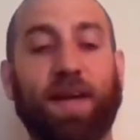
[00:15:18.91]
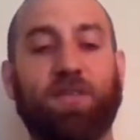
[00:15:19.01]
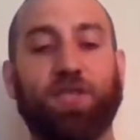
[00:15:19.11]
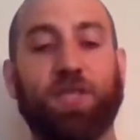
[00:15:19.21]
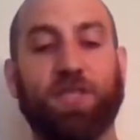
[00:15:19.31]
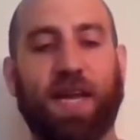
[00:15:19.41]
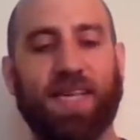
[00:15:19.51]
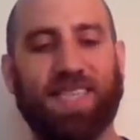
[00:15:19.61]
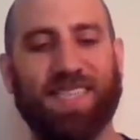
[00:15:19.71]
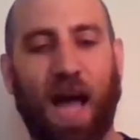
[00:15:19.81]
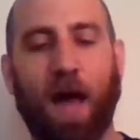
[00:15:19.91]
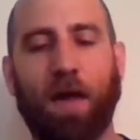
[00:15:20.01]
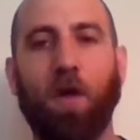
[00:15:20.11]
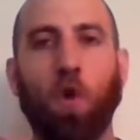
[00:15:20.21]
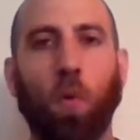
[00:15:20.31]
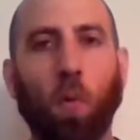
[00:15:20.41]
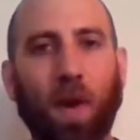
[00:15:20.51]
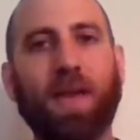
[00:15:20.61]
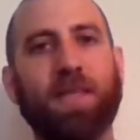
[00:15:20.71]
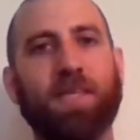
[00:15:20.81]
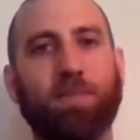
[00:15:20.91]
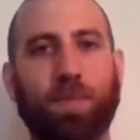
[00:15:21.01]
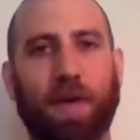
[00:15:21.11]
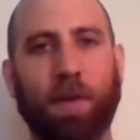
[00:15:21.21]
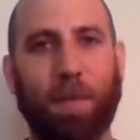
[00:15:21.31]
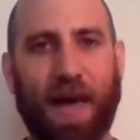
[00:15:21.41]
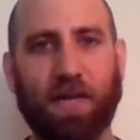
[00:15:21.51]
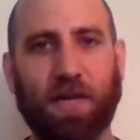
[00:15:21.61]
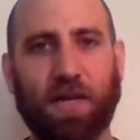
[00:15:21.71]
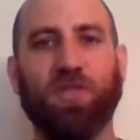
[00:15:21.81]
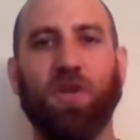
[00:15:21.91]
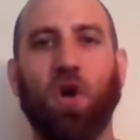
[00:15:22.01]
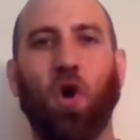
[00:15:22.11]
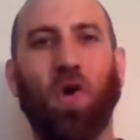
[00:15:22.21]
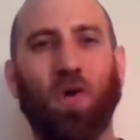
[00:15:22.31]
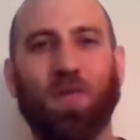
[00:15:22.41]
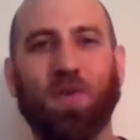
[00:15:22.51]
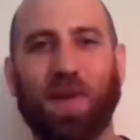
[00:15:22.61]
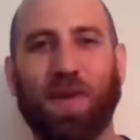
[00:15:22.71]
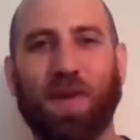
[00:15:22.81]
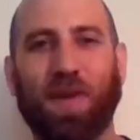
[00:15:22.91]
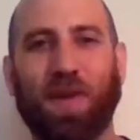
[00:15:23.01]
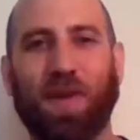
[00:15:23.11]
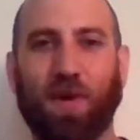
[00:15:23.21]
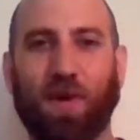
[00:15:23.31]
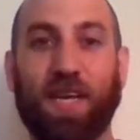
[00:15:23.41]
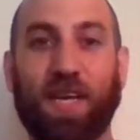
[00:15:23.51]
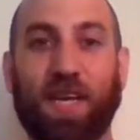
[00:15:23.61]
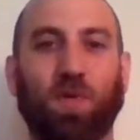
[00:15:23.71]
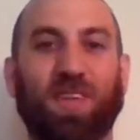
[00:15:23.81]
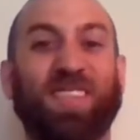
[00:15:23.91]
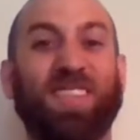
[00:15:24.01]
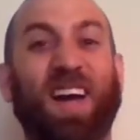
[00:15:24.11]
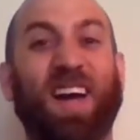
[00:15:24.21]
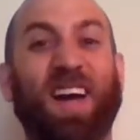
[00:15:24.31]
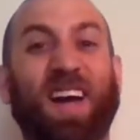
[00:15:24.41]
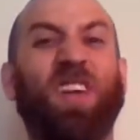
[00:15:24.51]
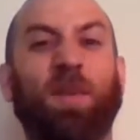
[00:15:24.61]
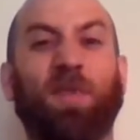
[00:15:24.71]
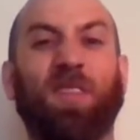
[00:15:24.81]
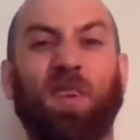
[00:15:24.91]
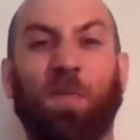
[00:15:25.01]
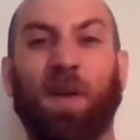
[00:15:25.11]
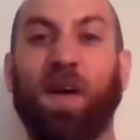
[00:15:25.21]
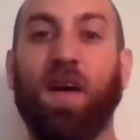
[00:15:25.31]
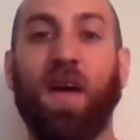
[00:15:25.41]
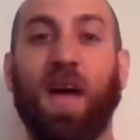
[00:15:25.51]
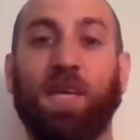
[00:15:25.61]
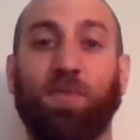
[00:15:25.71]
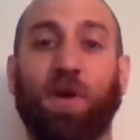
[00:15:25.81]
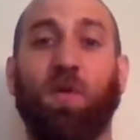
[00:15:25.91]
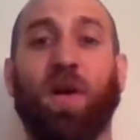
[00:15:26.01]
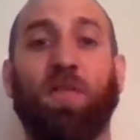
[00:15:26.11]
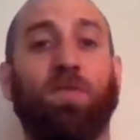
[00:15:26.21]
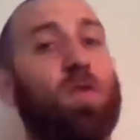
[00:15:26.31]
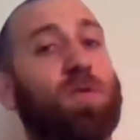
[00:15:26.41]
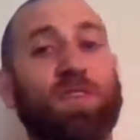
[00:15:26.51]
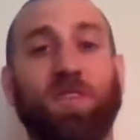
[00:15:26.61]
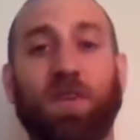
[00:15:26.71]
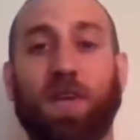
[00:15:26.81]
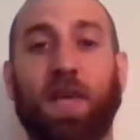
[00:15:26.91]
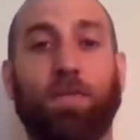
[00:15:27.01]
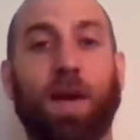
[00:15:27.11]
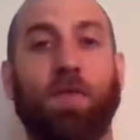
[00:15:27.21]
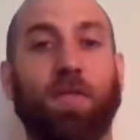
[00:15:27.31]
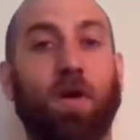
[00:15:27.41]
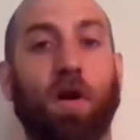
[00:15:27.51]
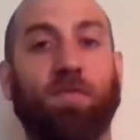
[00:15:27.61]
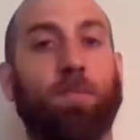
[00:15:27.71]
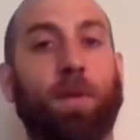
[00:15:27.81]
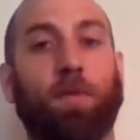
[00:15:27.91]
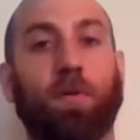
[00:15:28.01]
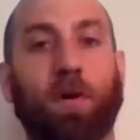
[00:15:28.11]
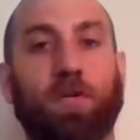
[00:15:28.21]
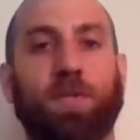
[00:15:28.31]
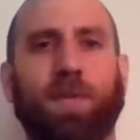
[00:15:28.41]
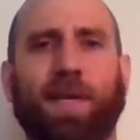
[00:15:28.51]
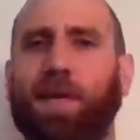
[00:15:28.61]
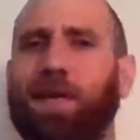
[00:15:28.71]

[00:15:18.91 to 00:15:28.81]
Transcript: It's just that he's not winning these big matches on the big stage when he needs to, and it's kind of hurting him a little bit as we go down the road because he's going to keep mouthing off, and people are going to just be like,